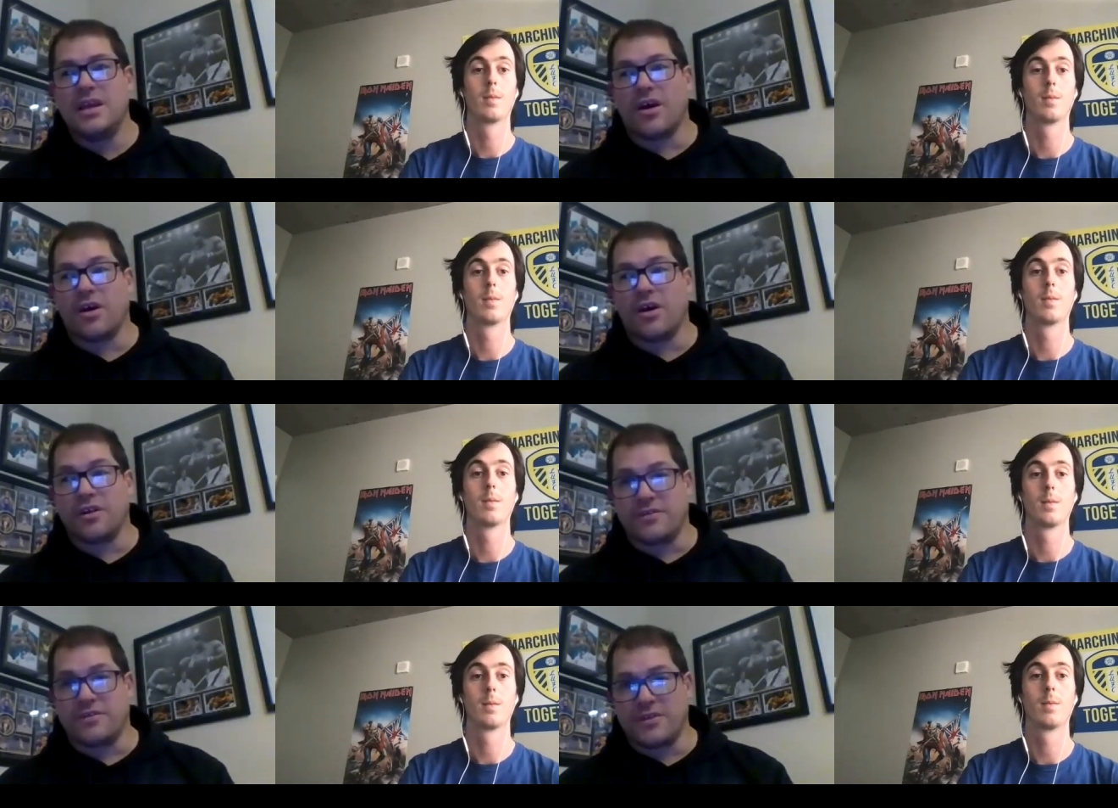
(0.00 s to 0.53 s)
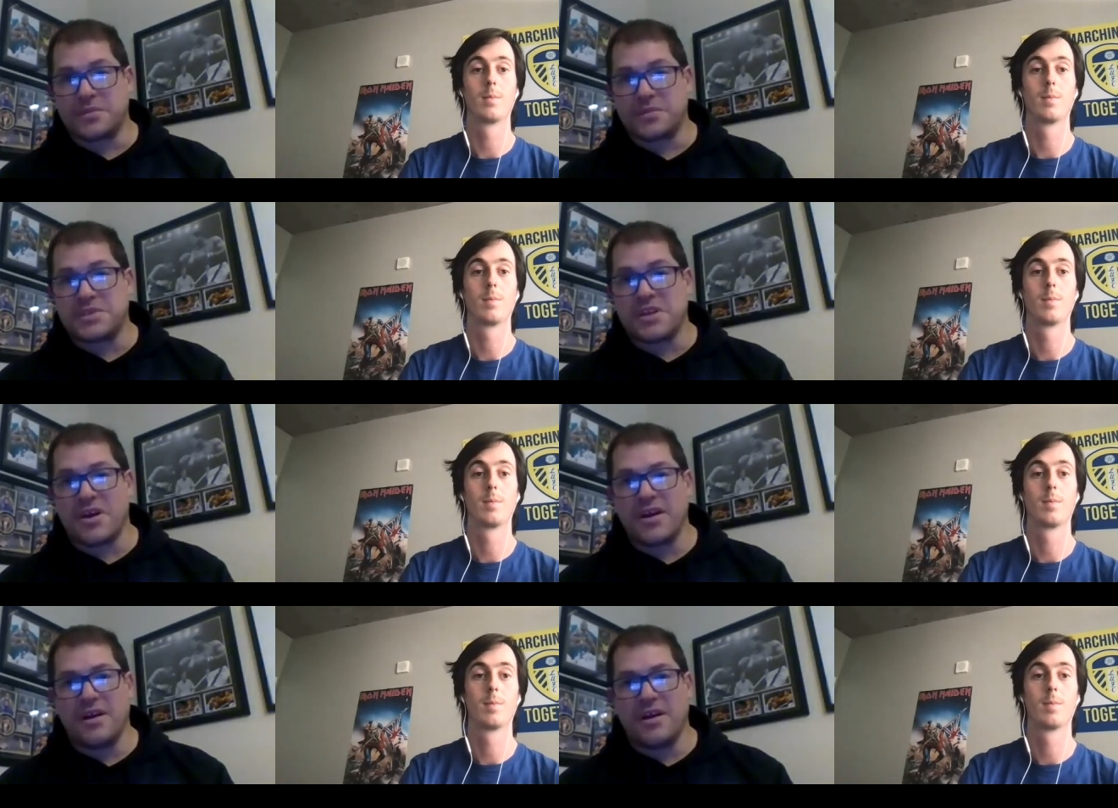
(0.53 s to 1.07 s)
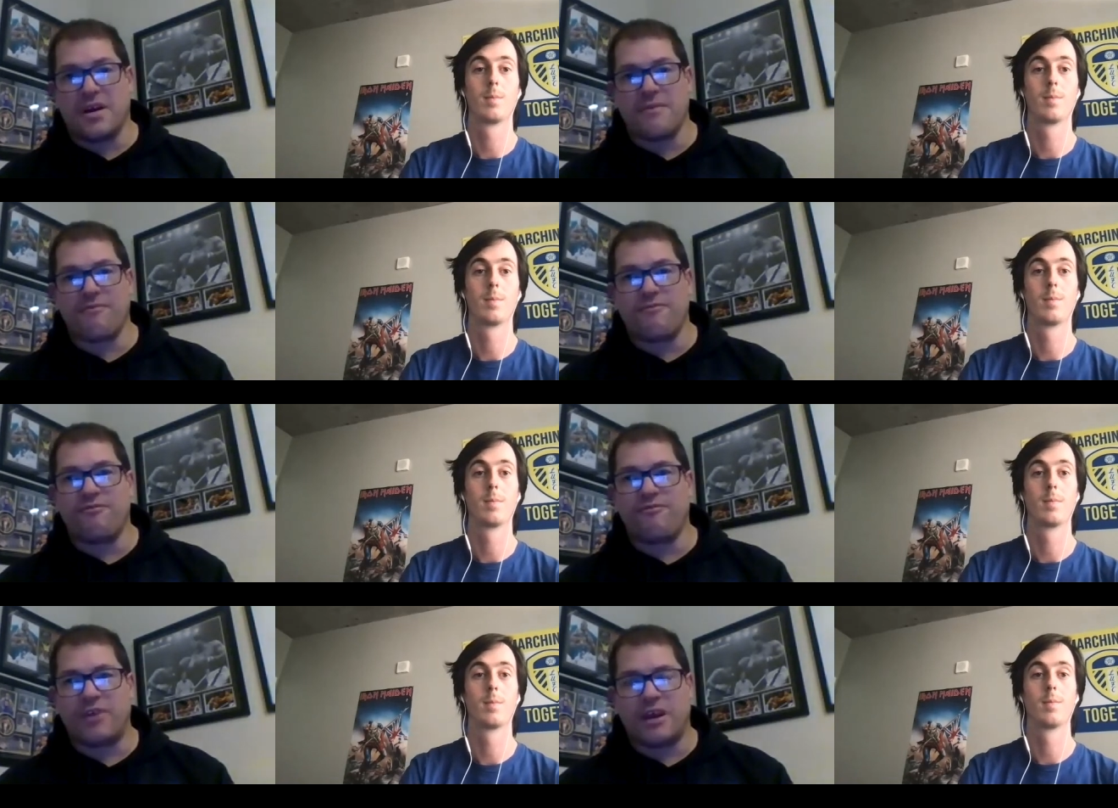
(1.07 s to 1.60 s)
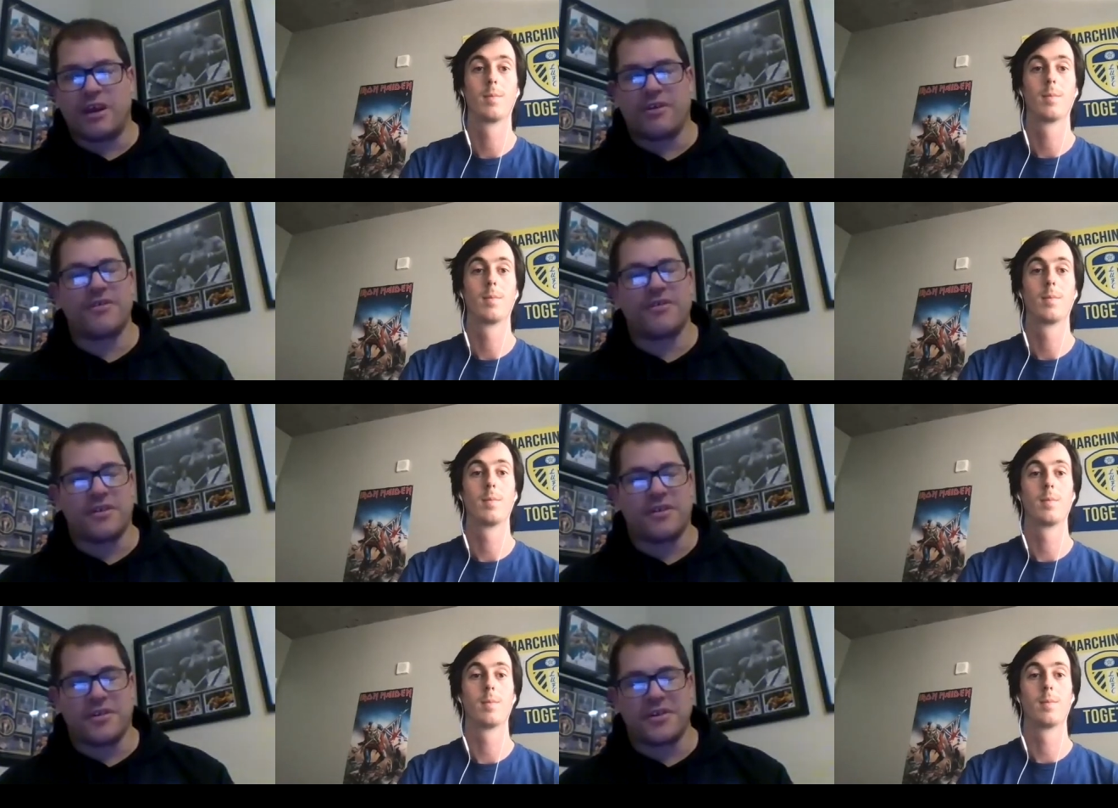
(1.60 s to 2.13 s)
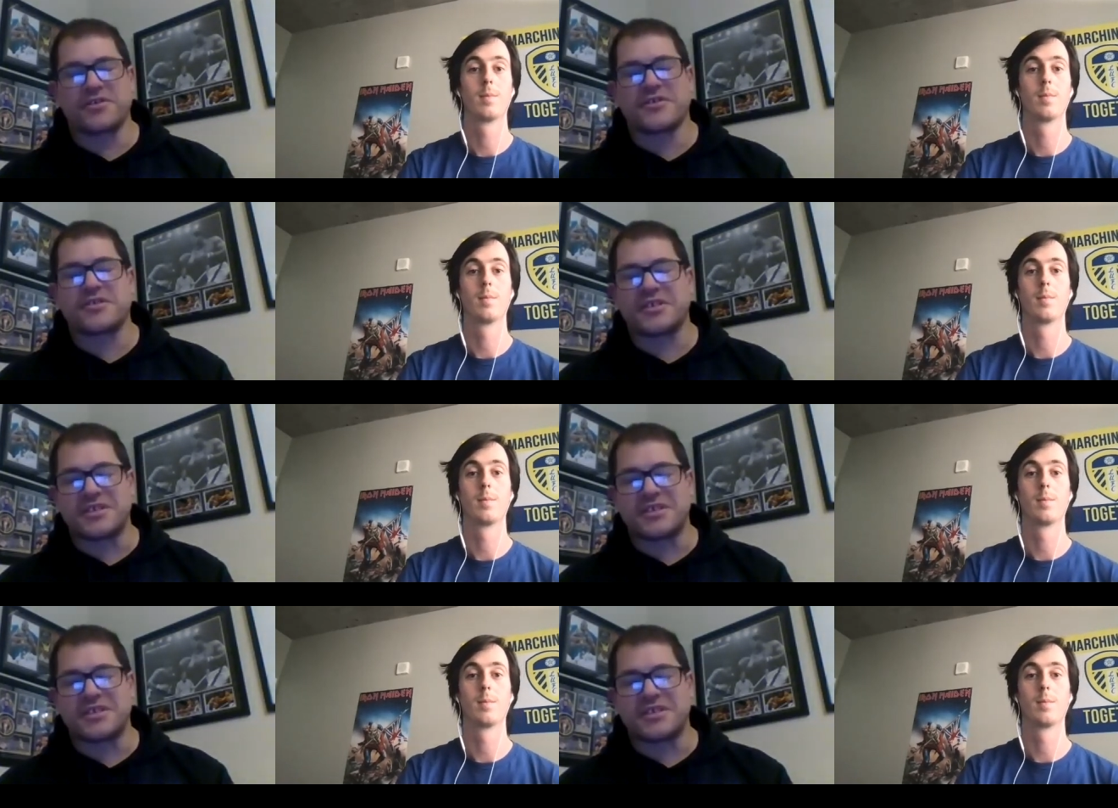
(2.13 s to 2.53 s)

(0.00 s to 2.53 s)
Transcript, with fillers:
Speaker 1: on the flip side, I'm very, very interested